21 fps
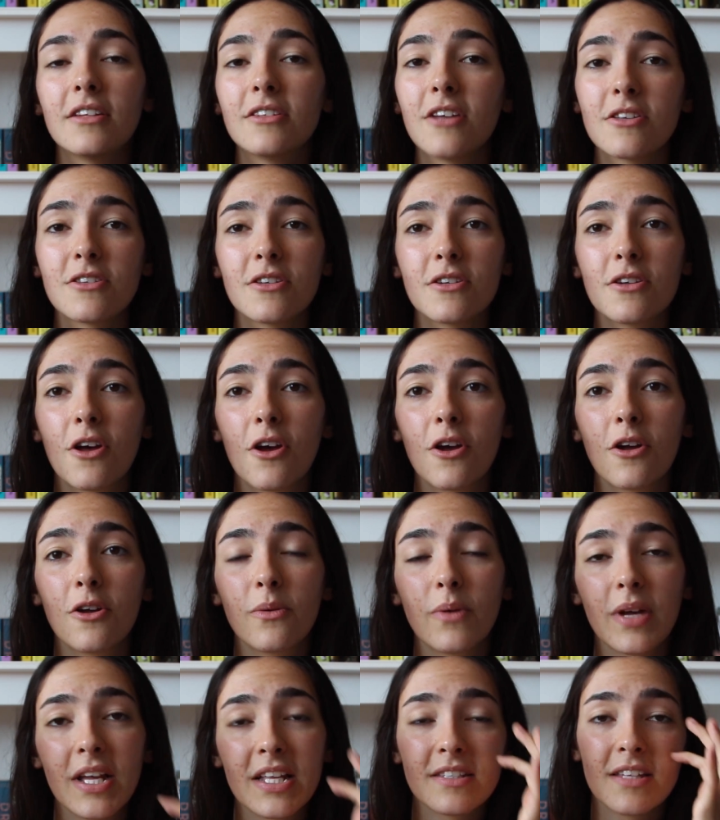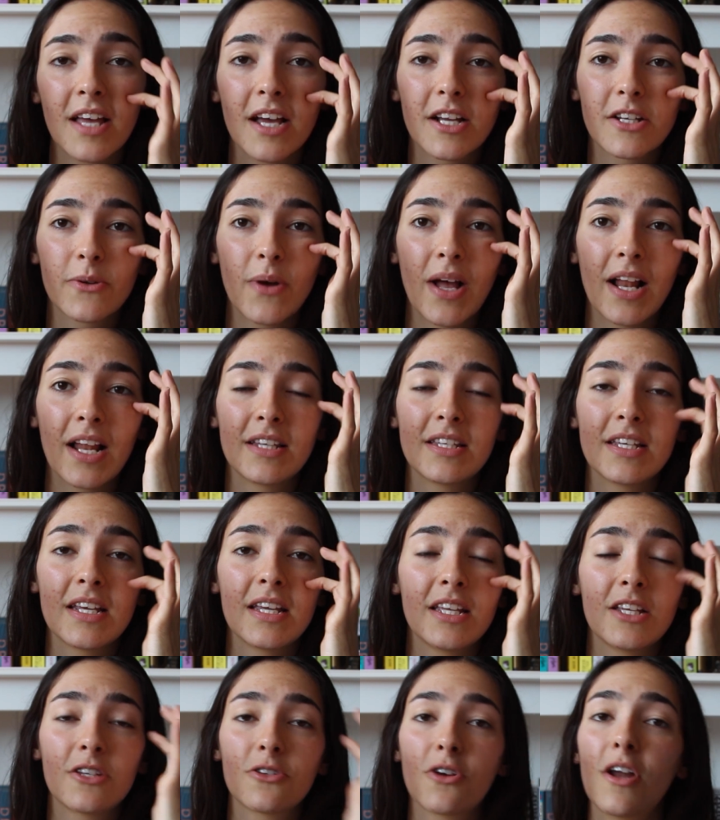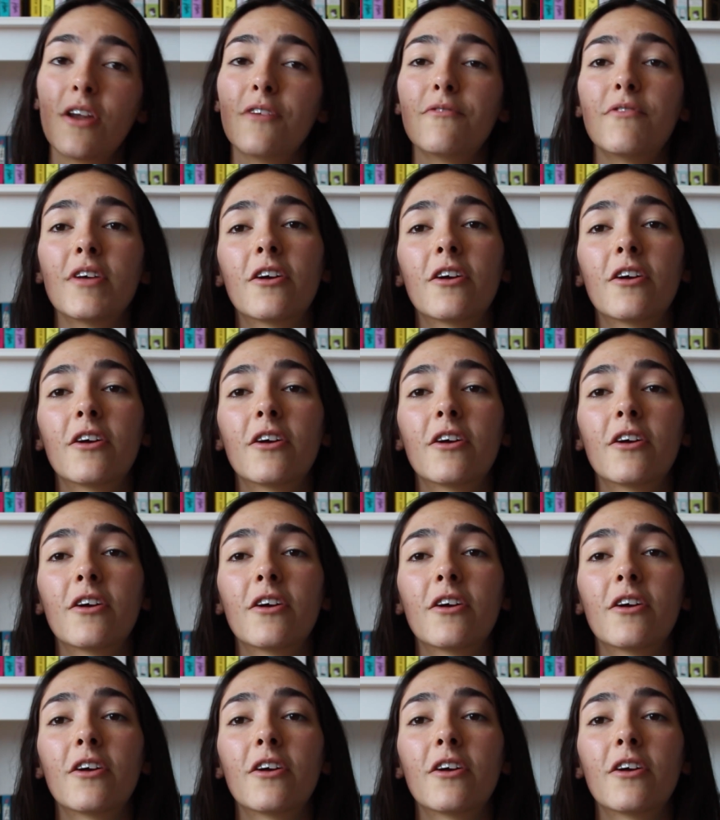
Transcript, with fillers: doesn't know his sexuality and he's trying to